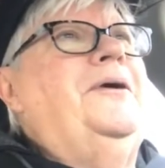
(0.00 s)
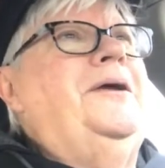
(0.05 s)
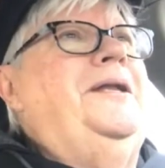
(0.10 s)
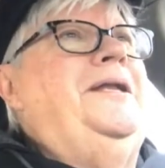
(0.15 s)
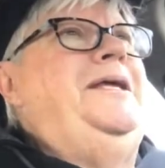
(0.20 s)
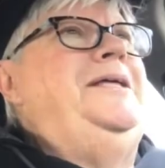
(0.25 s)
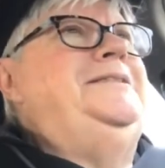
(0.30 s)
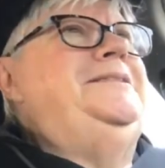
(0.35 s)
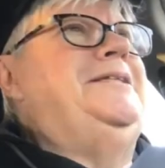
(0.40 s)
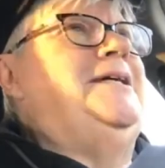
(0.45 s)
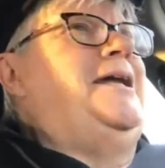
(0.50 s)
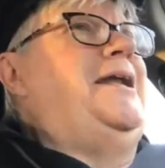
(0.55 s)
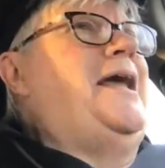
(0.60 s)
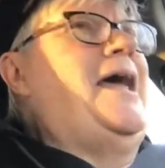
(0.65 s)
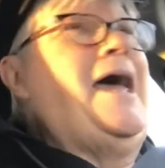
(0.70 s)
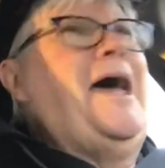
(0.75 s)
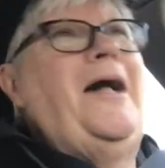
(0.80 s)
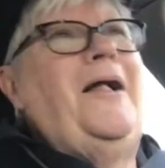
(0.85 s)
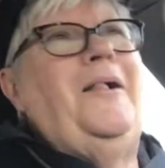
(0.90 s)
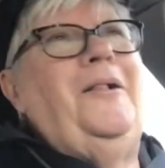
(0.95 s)
And he said,
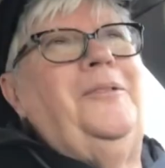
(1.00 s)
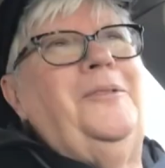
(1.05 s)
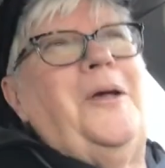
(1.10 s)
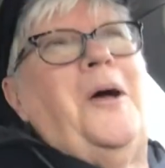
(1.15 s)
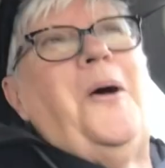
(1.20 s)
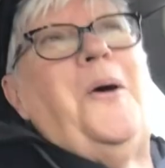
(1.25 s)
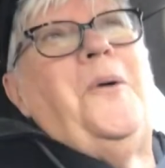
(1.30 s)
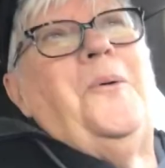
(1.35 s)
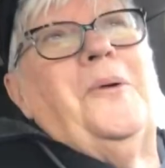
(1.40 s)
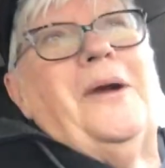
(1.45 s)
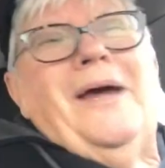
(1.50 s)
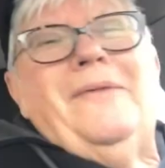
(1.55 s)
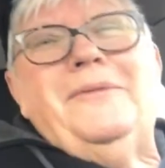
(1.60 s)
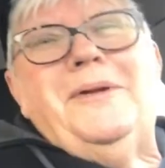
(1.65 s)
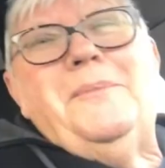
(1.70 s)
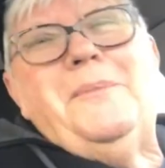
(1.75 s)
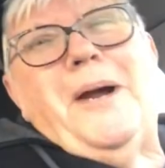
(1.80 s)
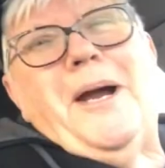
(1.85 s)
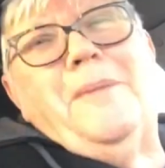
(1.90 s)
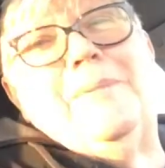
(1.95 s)
"Hell no, we're having
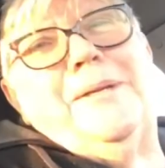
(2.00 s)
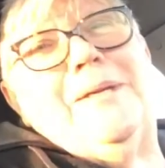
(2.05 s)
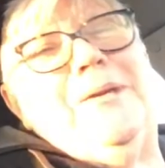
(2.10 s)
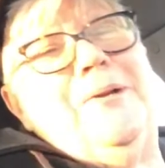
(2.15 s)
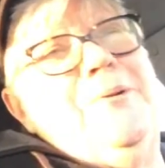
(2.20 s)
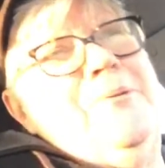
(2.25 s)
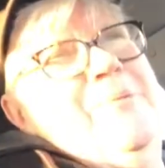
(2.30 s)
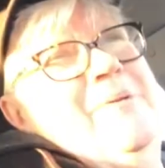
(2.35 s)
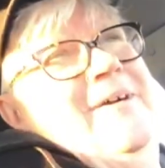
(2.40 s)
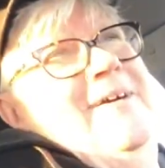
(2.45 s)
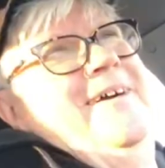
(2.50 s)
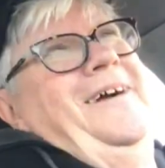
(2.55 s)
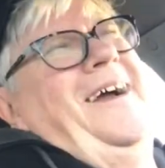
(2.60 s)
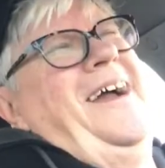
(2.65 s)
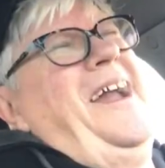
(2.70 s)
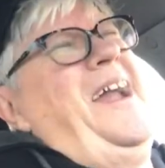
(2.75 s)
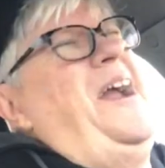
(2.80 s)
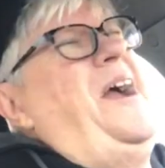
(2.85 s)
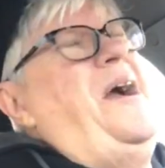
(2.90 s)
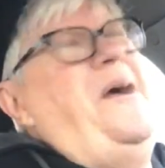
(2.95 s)
a barbecue."
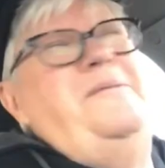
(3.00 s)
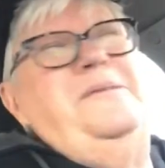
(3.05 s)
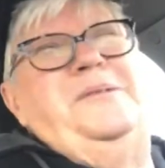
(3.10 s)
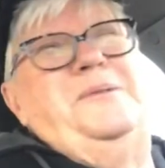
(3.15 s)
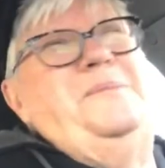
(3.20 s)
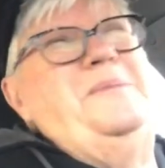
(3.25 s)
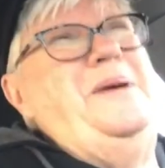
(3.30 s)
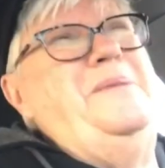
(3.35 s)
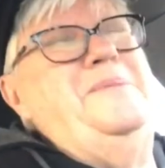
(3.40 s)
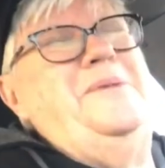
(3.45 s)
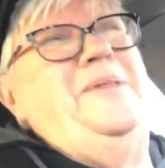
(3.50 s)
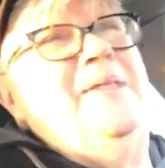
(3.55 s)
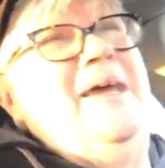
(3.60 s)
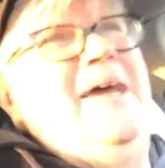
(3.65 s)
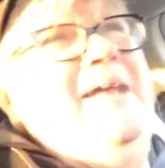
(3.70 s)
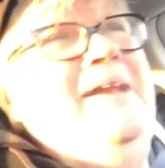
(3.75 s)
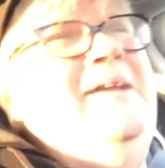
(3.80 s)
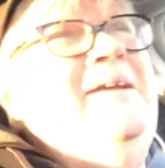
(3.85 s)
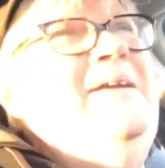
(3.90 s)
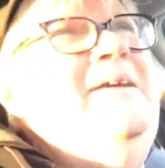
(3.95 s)
I always remember
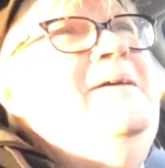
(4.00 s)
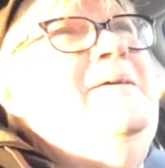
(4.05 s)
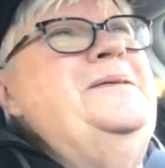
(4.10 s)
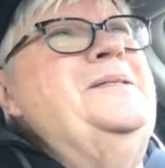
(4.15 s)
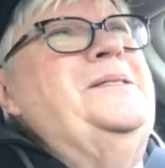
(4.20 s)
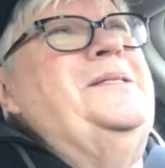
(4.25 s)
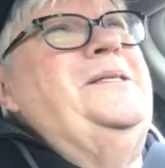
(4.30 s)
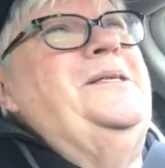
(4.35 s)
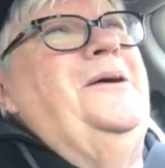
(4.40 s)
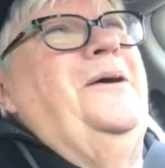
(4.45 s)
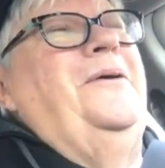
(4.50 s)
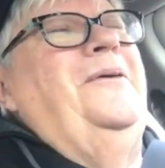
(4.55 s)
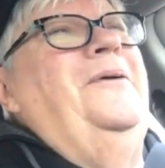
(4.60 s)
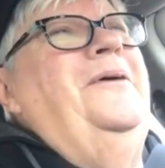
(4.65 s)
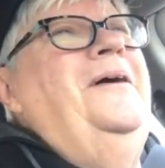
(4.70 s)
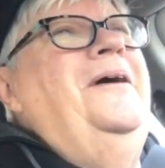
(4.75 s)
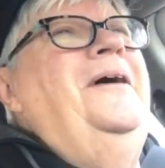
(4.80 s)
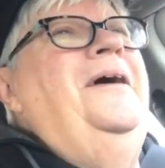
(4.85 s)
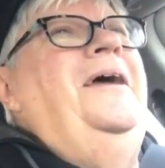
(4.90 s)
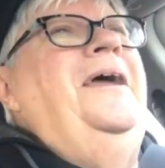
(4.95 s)
that. So,
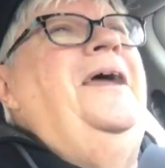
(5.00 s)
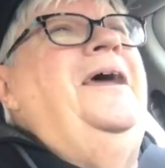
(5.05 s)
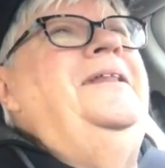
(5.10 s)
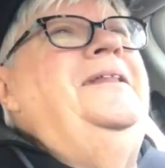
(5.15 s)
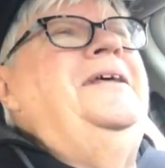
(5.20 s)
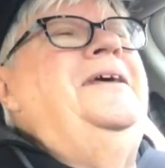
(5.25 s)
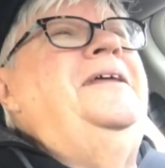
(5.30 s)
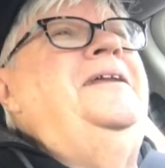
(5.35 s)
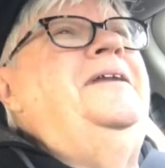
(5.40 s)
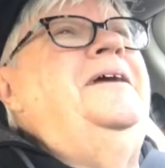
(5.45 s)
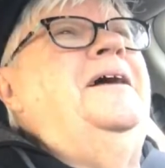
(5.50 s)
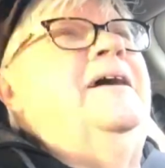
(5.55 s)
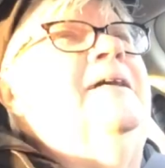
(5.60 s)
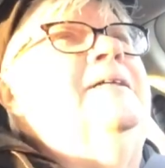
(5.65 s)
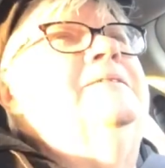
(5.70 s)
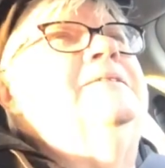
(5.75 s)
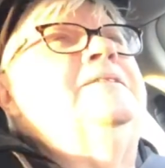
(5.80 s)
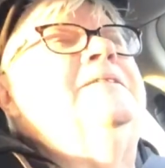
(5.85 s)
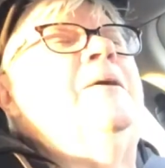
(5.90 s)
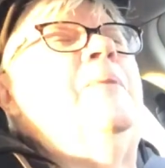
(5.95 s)
and then
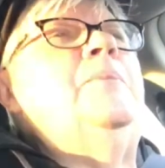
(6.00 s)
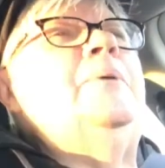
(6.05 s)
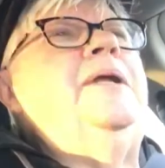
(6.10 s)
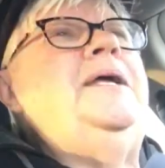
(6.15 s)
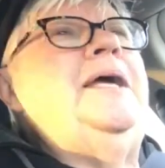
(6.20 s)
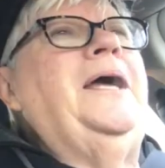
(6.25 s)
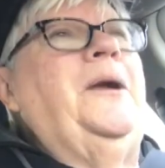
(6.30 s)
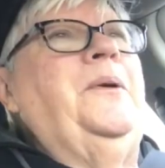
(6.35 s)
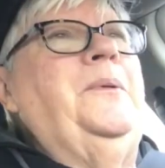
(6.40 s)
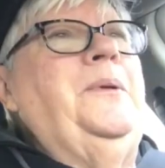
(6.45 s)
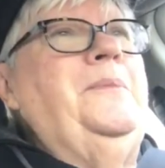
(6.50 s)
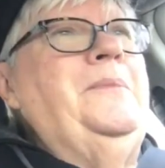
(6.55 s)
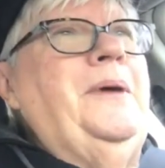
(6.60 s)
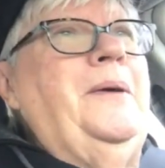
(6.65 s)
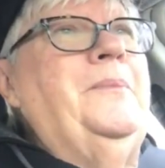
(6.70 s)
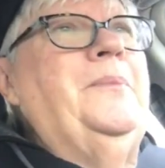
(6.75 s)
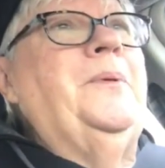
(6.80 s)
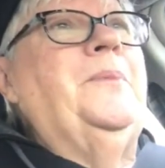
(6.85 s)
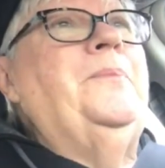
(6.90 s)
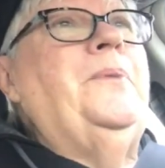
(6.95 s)
somebody I
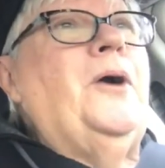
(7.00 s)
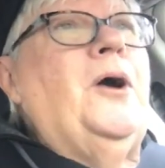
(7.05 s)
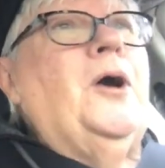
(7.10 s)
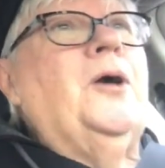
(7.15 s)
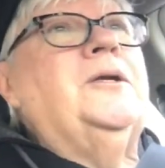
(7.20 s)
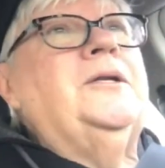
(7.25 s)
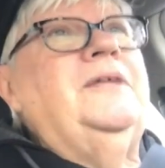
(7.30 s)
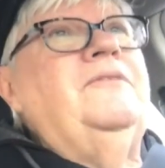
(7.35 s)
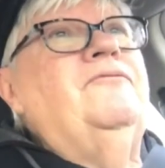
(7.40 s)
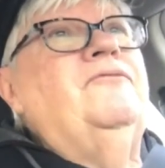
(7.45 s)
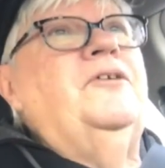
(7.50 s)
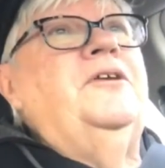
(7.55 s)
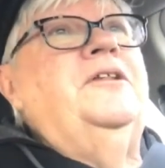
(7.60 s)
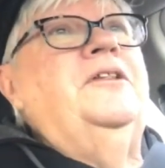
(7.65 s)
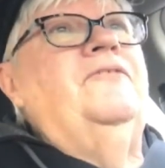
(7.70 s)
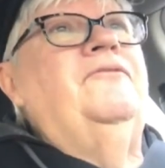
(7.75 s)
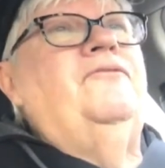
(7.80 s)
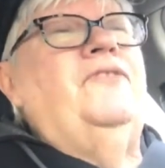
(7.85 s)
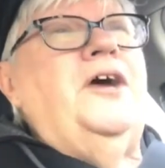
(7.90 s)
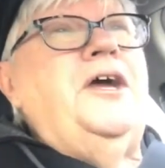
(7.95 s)
remember parked in front of
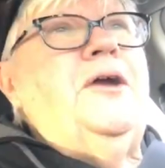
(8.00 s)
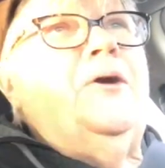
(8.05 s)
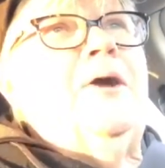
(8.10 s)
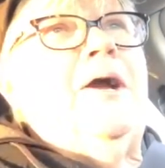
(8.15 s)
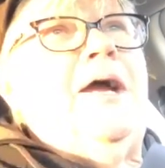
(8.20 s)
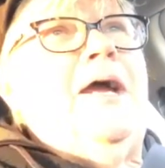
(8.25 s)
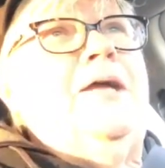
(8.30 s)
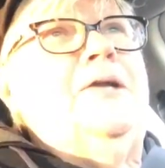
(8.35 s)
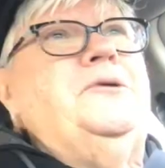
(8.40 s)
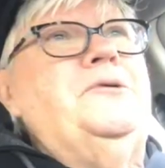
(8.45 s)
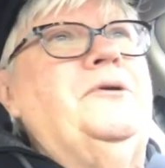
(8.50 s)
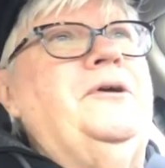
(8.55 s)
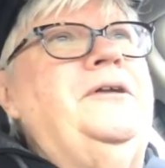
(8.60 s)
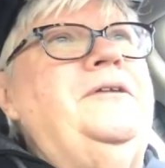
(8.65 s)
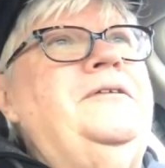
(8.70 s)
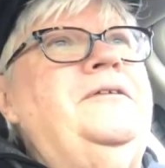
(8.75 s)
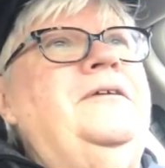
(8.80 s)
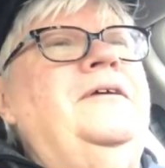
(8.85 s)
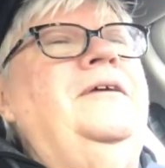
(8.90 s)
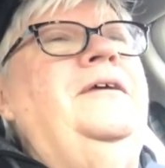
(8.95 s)
the fire
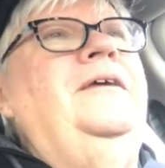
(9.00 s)
hydrant.